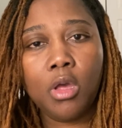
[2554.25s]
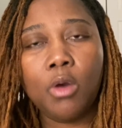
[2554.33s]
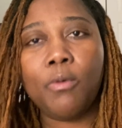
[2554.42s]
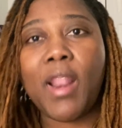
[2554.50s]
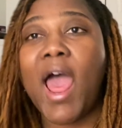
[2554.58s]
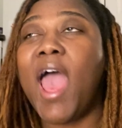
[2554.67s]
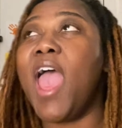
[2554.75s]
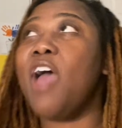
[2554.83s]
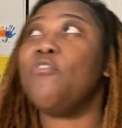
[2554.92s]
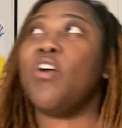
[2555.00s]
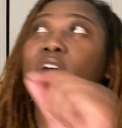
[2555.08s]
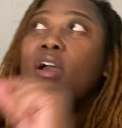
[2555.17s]
when I
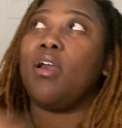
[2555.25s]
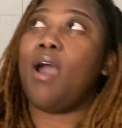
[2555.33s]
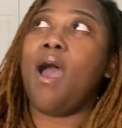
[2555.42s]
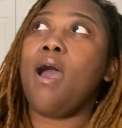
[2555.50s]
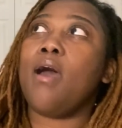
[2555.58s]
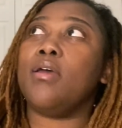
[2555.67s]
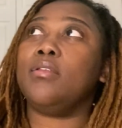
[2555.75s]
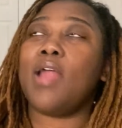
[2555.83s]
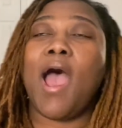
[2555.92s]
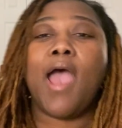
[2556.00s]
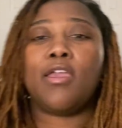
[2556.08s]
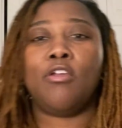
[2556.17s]
have a God
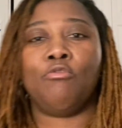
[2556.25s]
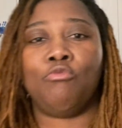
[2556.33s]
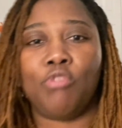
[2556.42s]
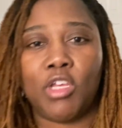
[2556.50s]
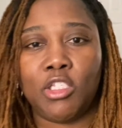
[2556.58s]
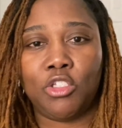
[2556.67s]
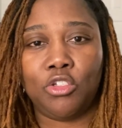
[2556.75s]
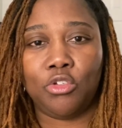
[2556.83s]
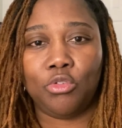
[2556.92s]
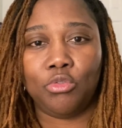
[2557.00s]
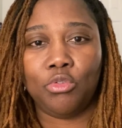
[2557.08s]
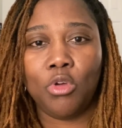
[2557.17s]
I can run
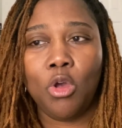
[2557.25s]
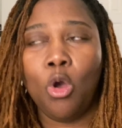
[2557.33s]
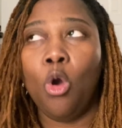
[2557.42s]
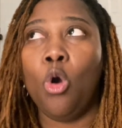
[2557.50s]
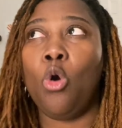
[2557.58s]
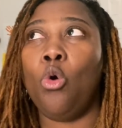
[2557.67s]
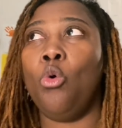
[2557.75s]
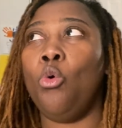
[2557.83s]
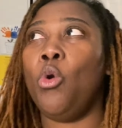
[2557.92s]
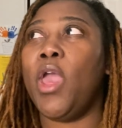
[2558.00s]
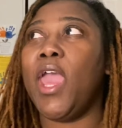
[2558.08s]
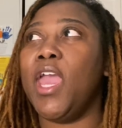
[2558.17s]
to
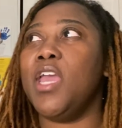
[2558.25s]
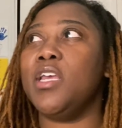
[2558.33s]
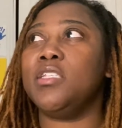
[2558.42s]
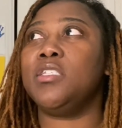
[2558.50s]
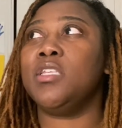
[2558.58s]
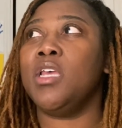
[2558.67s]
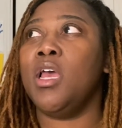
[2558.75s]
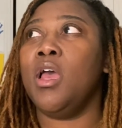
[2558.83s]
who is